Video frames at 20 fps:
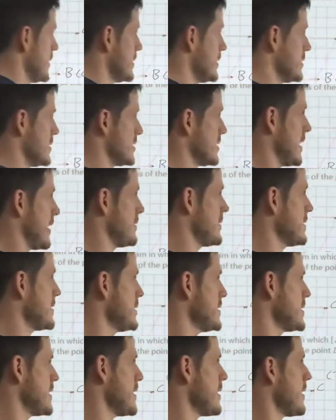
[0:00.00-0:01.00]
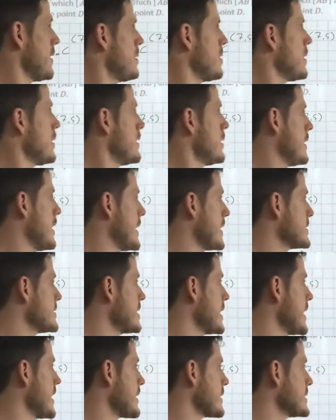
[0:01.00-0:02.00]
7 to 0, x to
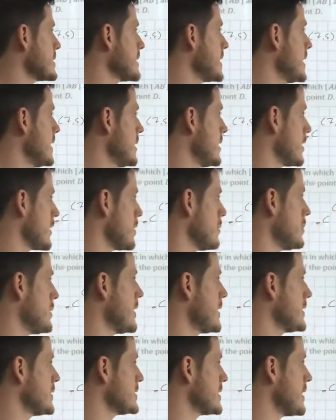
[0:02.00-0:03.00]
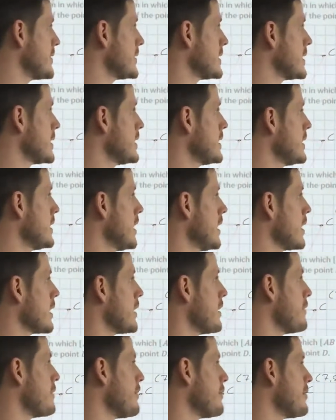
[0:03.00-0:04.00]
x, I go -7.
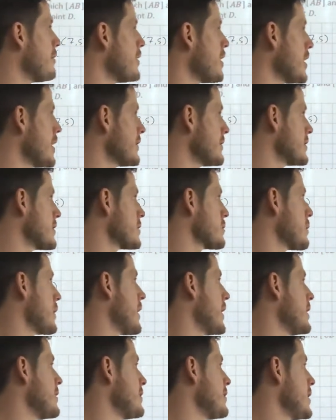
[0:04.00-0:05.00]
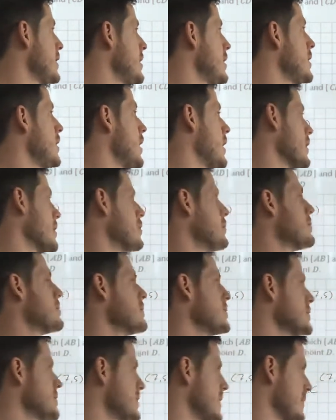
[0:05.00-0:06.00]
Going from 5 to 12, I go
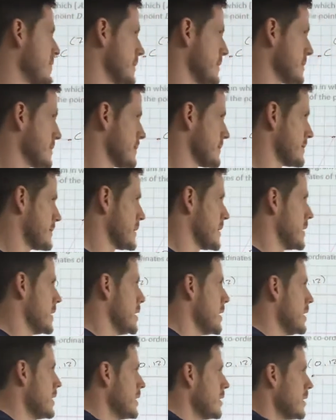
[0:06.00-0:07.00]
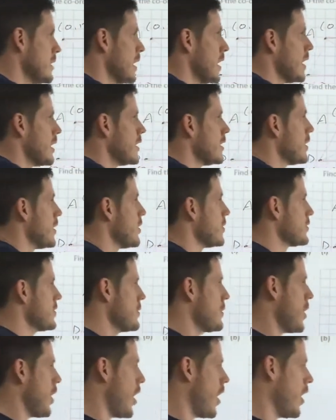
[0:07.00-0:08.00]
+7. So
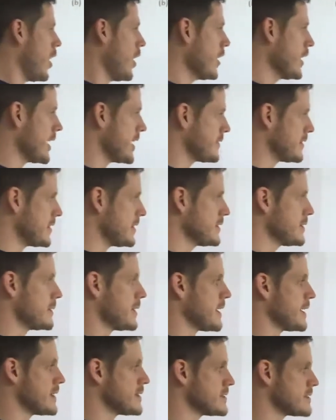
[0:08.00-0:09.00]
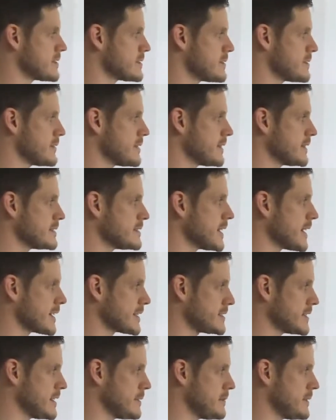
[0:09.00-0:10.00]
all I have to do is do the exact
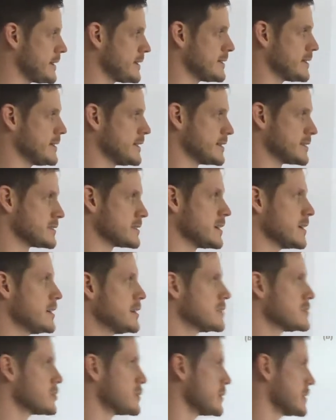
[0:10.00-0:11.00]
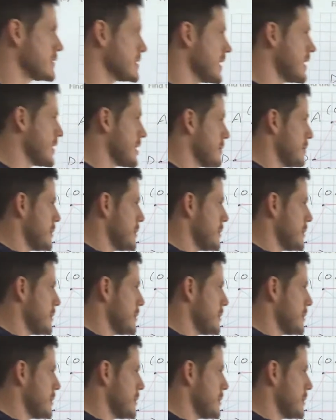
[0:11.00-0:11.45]
same thing to this. So I start at